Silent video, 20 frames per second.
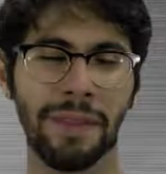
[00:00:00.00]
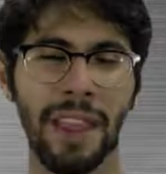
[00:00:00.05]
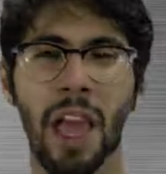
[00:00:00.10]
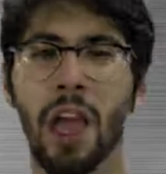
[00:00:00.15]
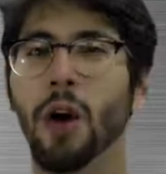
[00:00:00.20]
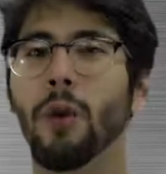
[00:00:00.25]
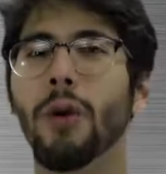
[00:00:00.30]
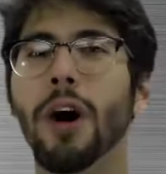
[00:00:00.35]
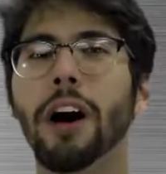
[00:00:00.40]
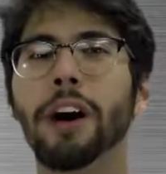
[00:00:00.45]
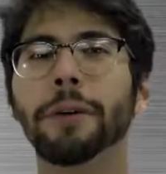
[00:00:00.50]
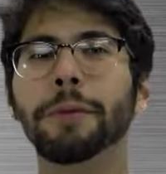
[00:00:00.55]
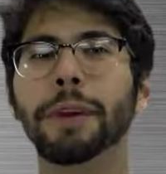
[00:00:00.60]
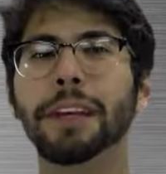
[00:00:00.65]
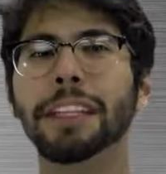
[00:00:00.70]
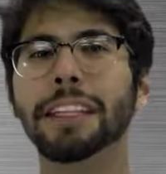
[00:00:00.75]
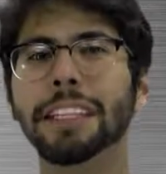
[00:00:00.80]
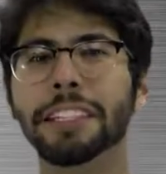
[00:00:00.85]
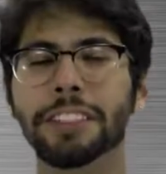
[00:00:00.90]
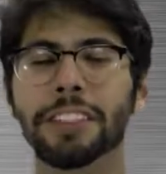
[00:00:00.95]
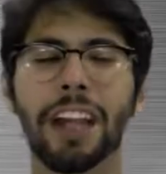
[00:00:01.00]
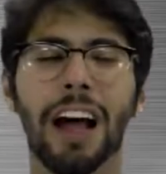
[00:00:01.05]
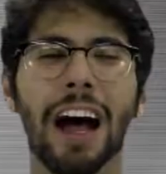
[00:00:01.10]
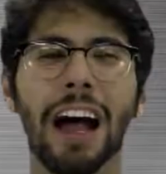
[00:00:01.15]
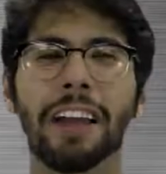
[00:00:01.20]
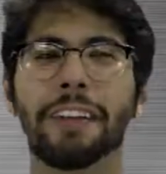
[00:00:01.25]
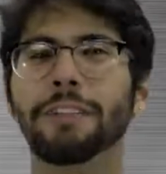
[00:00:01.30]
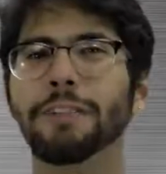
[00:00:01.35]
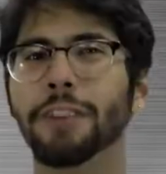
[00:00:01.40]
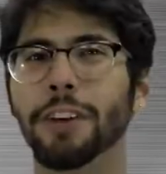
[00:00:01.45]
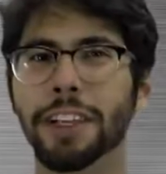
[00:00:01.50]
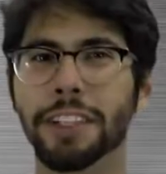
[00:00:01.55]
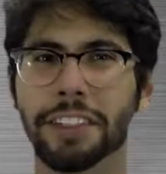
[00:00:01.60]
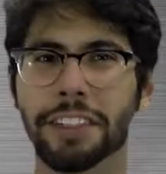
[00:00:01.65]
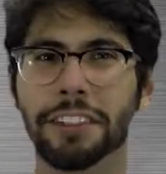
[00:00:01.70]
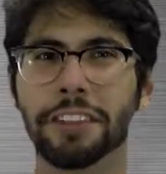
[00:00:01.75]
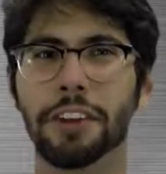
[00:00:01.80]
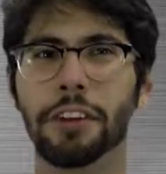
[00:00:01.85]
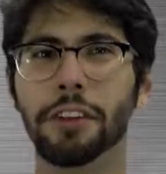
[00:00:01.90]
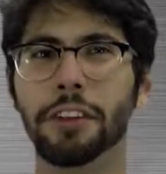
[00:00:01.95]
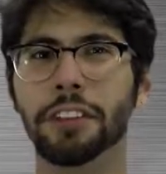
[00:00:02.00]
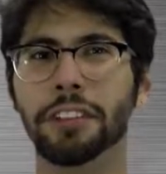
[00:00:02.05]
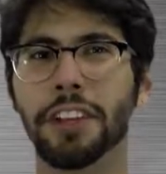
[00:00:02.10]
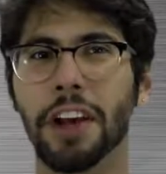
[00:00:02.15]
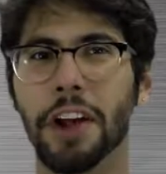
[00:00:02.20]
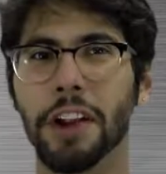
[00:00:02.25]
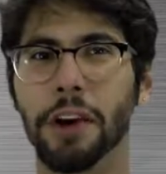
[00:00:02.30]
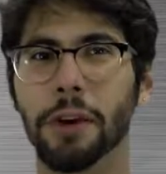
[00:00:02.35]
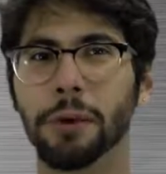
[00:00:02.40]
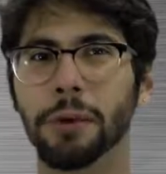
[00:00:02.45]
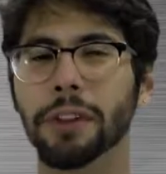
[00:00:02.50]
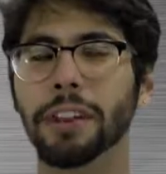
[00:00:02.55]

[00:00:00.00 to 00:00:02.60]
Welcome to Glitched, I am Francisco Lozano.